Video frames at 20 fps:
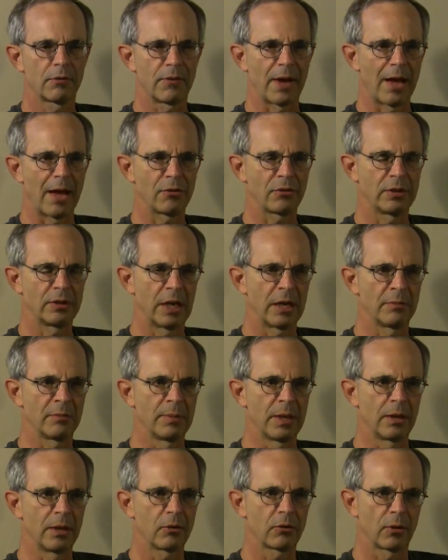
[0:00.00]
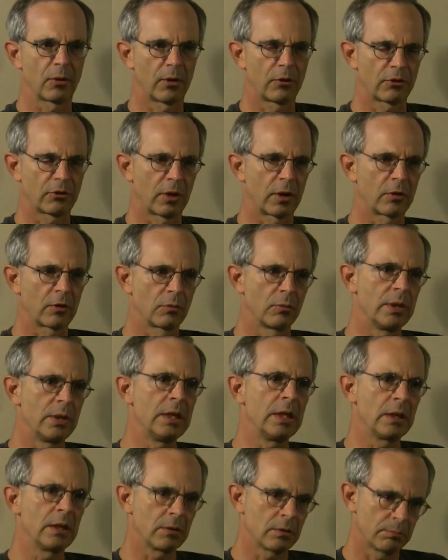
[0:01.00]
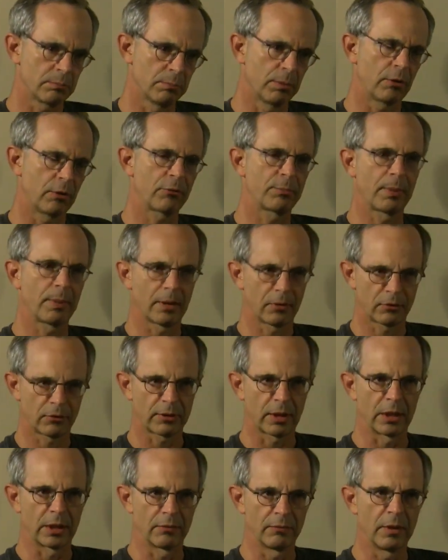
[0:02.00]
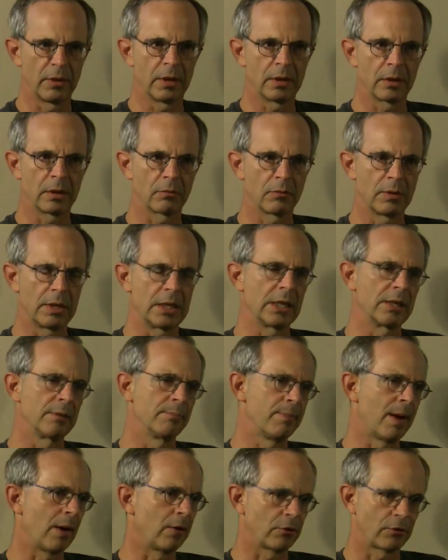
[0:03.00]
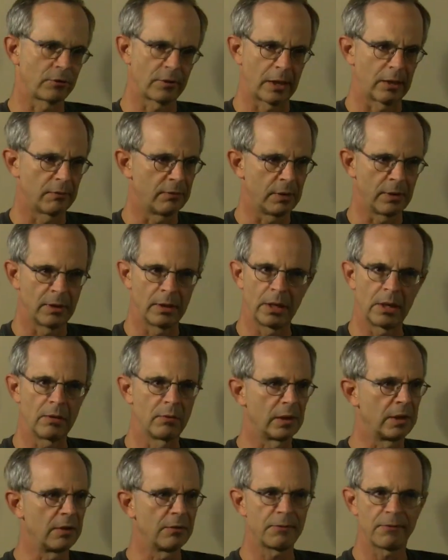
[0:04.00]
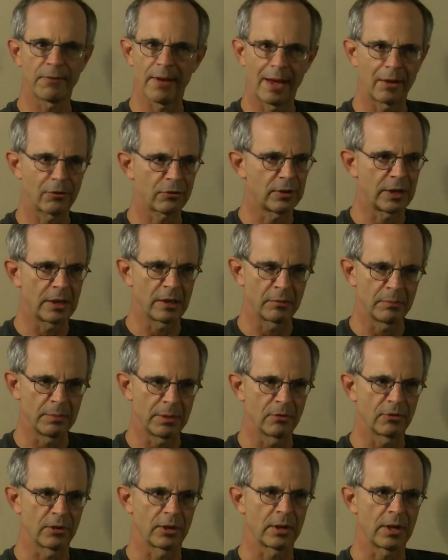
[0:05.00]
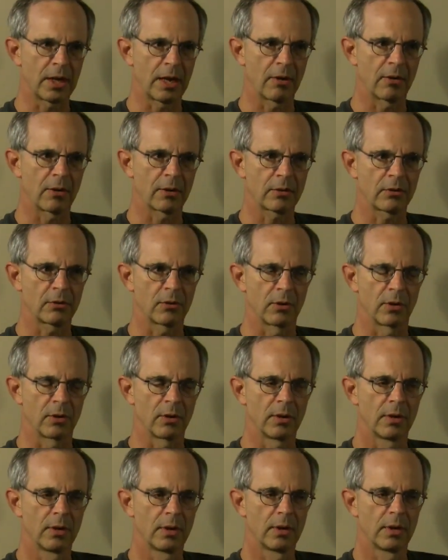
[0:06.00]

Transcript: fascinated me. So I started reading books by Sullivan and reading about Sullivan, and he really fascinated me as a character.